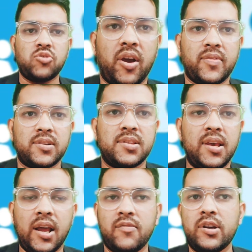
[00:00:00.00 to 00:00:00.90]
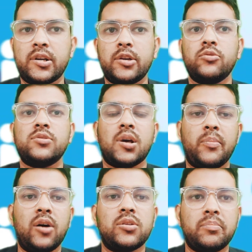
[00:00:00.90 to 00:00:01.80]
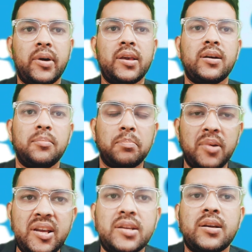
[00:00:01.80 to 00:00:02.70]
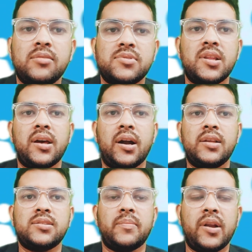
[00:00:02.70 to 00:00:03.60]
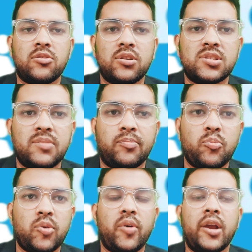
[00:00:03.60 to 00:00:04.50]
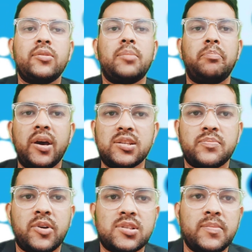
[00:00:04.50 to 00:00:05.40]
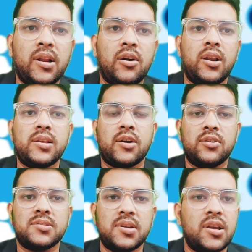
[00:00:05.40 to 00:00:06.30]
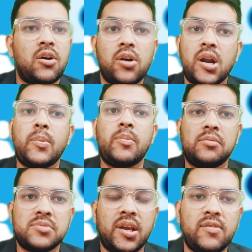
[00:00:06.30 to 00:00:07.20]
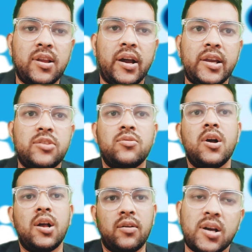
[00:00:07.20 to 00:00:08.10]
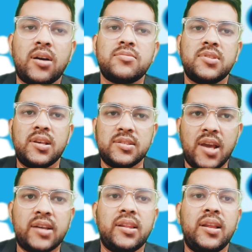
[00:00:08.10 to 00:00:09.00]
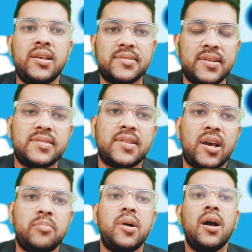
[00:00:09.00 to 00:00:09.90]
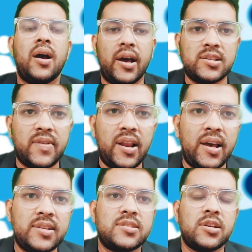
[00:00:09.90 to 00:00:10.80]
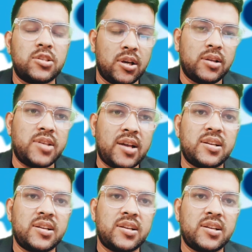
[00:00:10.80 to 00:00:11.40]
So hi friends, here I will introduce about my complete counseling guidance and mentorship to provide you the best possible college across India. All type of counseling I will guide you. JOSAA Counselling, Jack Delhi, CSAB, as well as Jack